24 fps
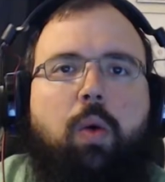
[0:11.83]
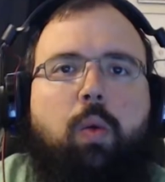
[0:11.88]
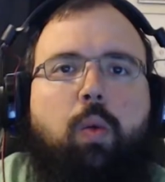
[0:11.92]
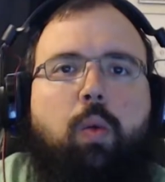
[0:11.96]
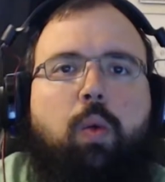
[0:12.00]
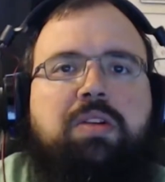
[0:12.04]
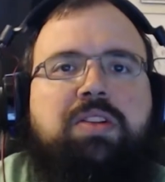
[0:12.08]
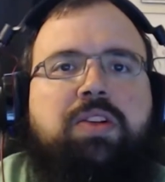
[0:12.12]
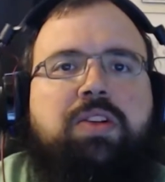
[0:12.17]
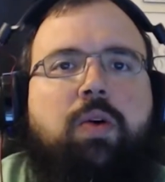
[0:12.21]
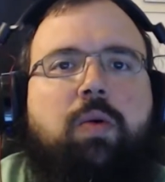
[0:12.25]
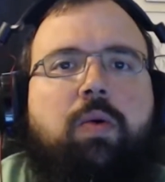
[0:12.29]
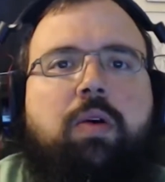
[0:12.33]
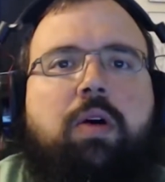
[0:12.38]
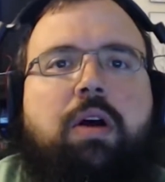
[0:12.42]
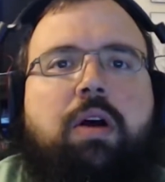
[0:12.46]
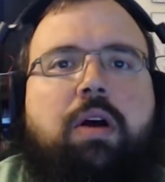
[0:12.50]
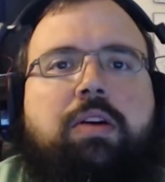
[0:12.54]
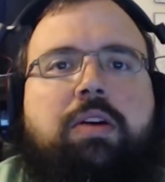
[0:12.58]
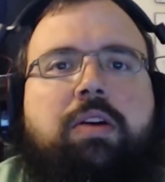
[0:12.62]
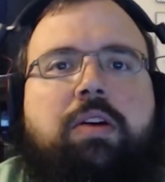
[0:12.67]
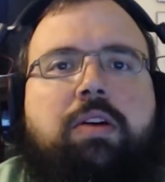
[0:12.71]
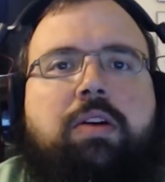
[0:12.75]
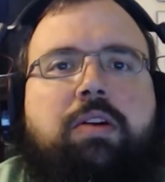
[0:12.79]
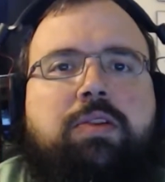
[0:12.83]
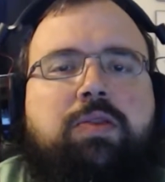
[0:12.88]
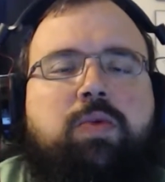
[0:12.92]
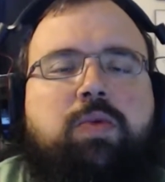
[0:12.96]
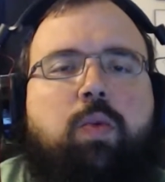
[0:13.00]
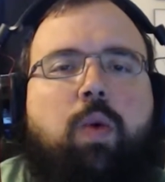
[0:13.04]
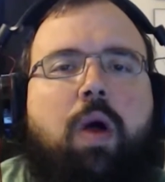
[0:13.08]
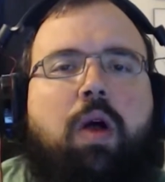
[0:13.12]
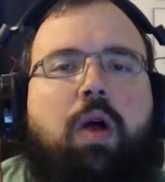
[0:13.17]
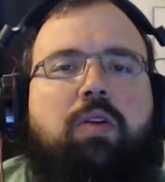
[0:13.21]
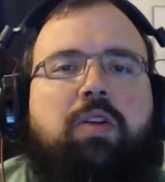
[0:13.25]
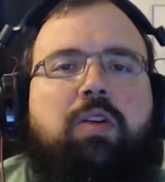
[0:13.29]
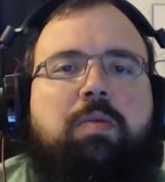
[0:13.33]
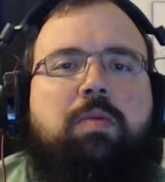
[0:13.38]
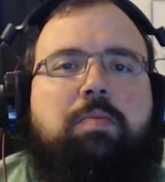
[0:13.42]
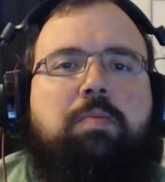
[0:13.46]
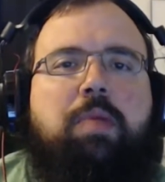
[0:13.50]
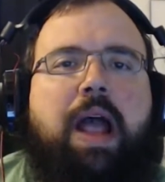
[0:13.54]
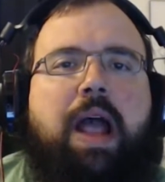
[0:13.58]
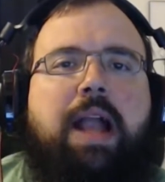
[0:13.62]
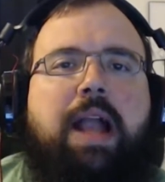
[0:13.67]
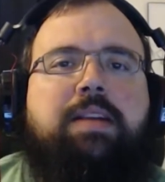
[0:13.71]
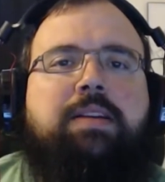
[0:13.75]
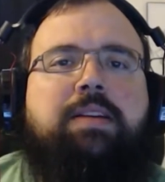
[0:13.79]
What's going on, nerds? Welcome
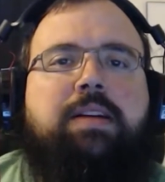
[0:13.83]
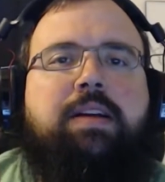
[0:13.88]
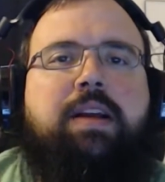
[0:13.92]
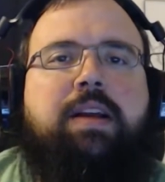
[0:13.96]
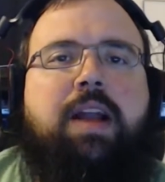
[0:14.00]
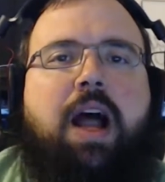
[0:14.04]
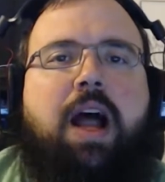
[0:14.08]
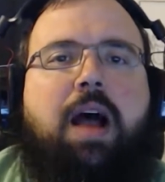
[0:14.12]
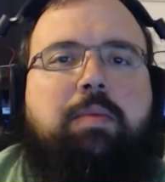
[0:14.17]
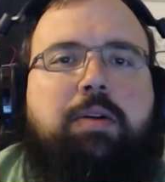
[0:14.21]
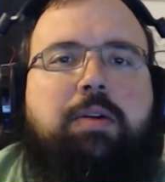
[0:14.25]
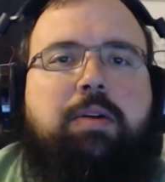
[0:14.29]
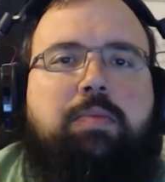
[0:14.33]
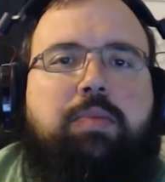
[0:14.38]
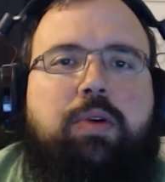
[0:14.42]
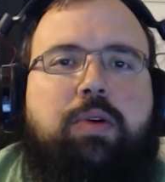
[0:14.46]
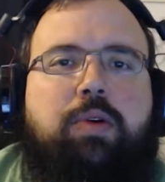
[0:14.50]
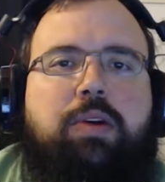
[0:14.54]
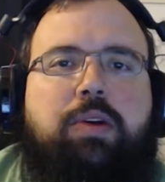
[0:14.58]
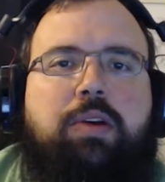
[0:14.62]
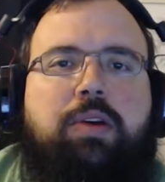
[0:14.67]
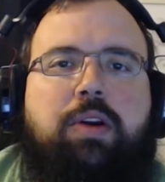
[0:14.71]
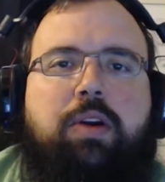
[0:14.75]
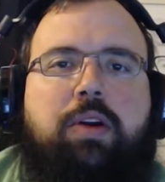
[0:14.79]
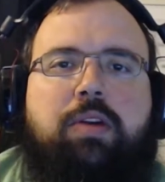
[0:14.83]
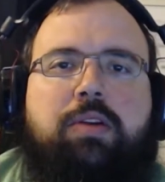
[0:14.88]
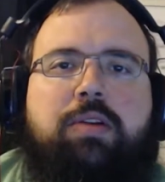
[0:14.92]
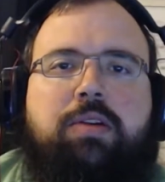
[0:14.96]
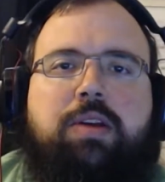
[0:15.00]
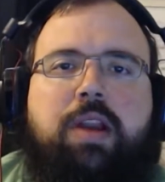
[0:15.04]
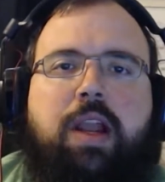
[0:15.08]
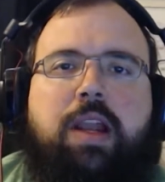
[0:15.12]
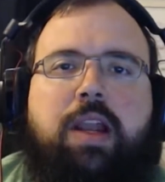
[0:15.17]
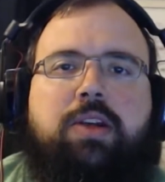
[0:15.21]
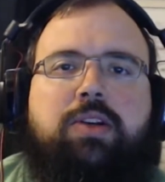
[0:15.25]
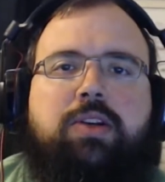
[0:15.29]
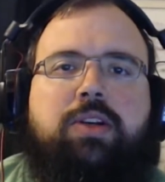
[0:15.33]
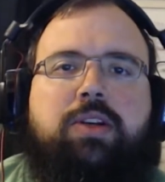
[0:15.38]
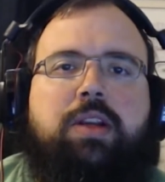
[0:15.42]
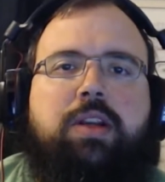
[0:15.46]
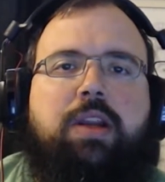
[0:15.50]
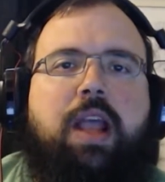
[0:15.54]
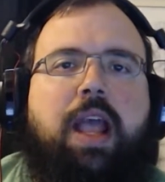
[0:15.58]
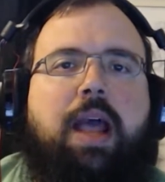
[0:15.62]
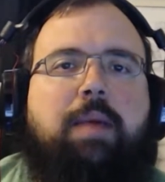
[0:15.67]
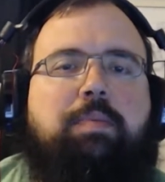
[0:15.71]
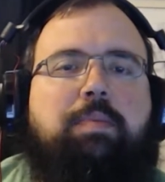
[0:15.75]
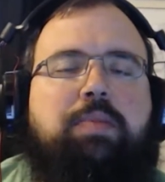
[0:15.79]
back to Comic Book Nerd
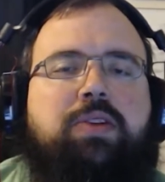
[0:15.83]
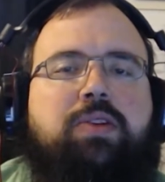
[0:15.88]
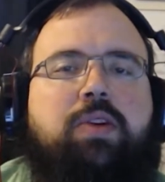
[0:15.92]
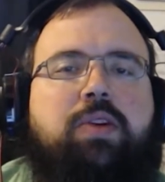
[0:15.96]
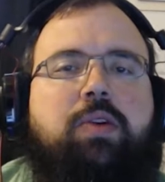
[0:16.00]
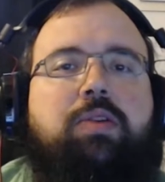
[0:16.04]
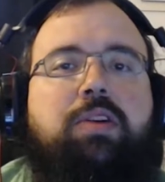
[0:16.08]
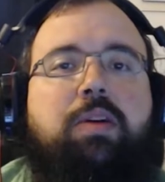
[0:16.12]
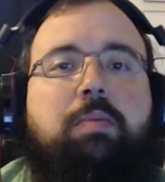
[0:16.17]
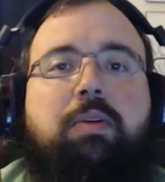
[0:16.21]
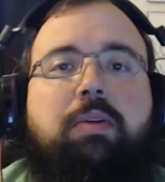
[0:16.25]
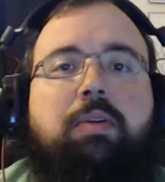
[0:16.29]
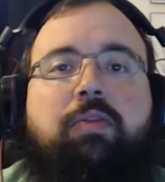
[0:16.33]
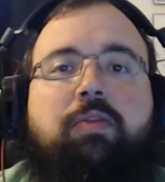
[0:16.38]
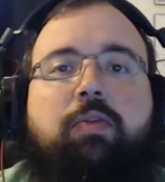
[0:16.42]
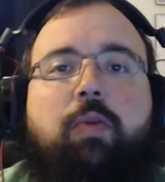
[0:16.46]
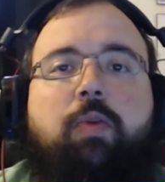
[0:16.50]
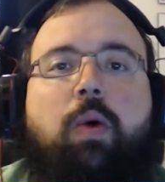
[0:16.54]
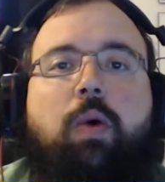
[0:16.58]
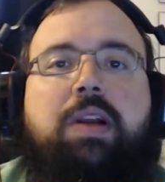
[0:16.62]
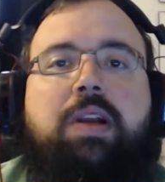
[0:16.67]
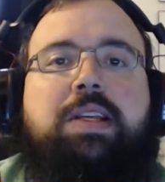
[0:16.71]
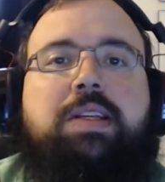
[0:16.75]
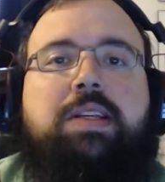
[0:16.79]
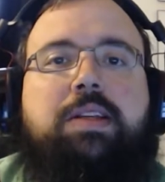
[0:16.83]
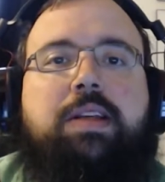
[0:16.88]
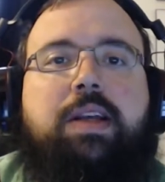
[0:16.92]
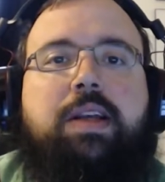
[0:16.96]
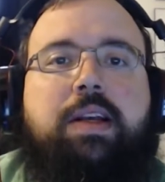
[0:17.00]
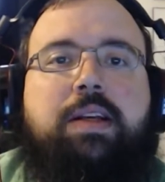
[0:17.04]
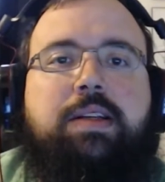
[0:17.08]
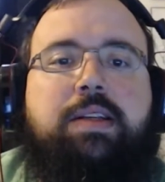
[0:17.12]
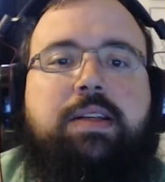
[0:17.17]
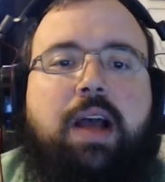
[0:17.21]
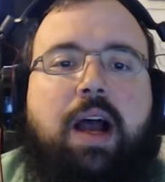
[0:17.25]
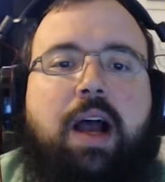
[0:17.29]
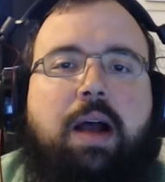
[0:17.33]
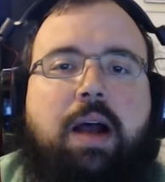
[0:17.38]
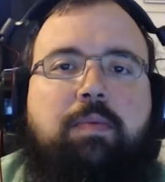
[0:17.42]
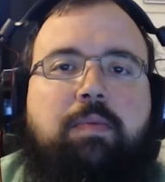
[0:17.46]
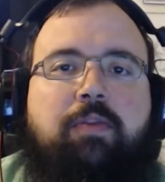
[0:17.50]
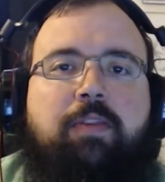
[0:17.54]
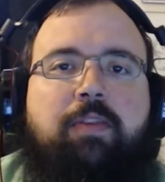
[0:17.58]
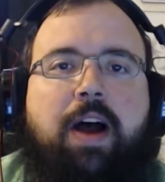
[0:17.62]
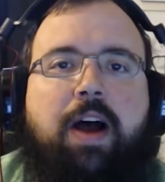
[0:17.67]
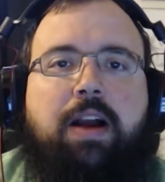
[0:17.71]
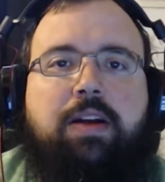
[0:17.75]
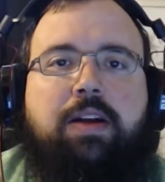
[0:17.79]
Nation, episode number 46. I'm
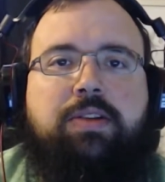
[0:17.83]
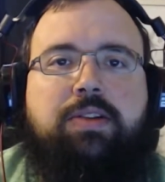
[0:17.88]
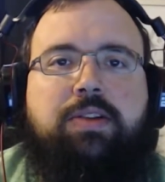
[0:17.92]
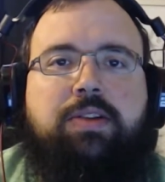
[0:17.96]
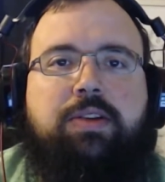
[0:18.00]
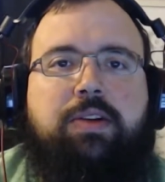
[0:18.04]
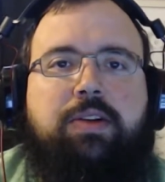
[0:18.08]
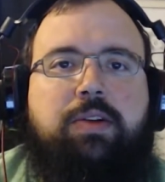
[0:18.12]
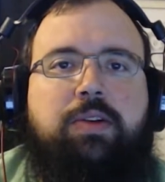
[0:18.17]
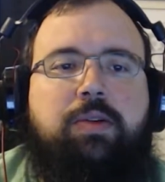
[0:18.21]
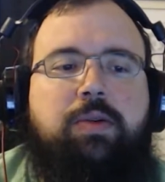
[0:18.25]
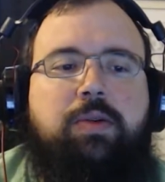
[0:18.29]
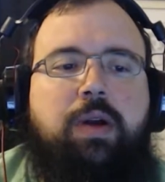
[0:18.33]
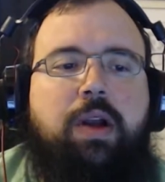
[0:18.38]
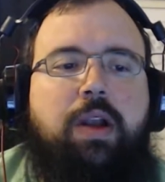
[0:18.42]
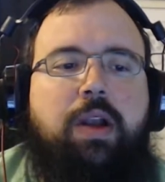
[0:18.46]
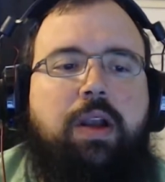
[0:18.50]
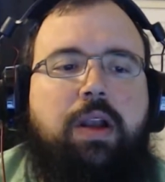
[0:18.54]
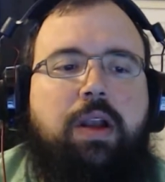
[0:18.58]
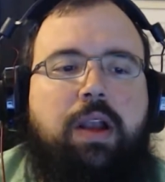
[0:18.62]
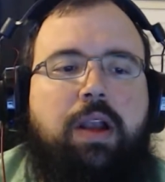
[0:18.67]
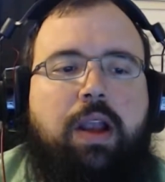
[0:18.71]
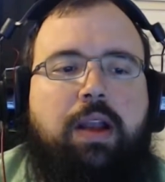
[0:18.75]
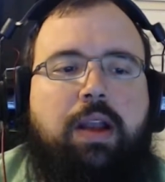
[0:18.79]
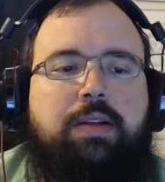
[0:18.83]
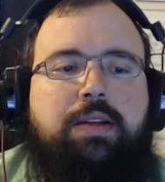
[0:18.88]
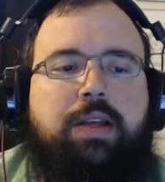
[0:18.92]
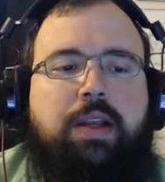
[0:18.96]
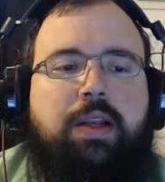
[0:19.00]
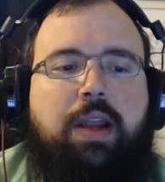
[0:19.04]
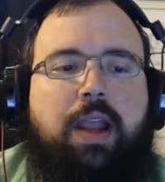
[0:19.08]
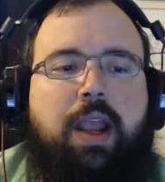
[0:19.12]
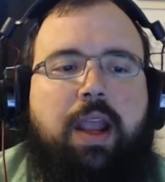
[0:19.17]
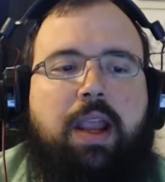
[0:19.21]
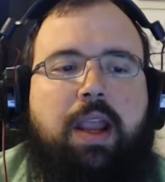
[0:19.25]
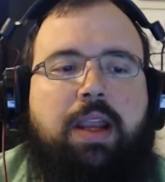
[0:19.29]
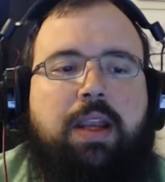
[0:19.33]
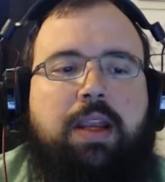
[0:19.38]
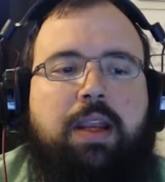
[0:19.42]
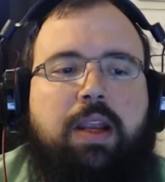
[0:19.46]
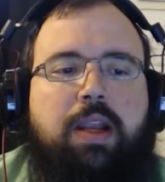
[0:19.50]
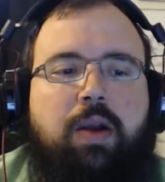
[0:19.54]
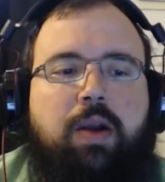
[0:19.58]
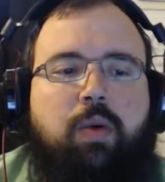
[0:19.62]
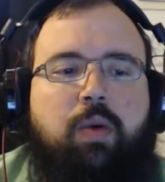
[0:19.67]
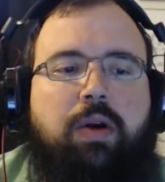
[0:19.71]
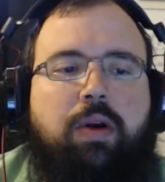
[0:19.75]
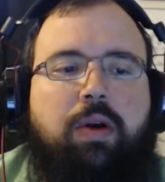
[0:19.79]
Fox2, and today
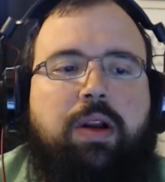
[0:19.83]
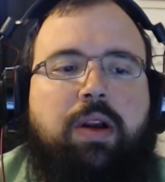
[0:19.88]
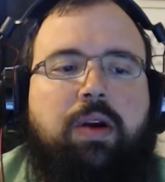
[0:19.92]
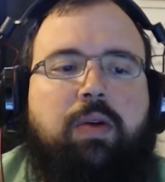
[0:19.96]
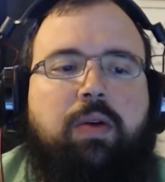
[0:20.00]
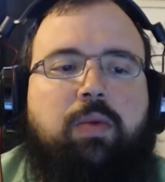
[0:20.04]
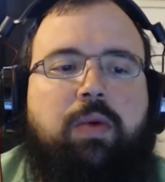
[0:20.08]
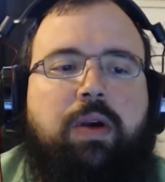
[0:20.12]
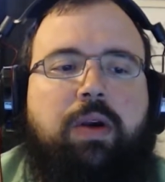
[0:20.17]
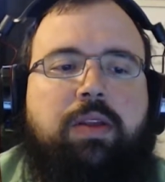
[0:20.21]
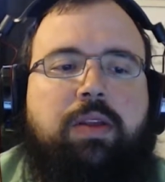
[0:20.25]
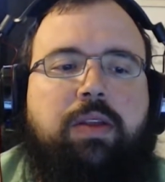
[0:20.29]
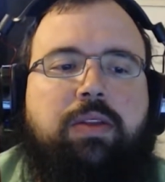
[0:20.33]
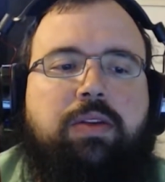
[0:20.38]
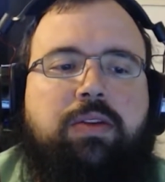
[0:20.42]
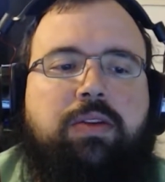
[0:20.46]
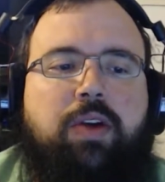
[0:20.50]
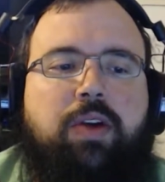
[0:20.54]
we're here with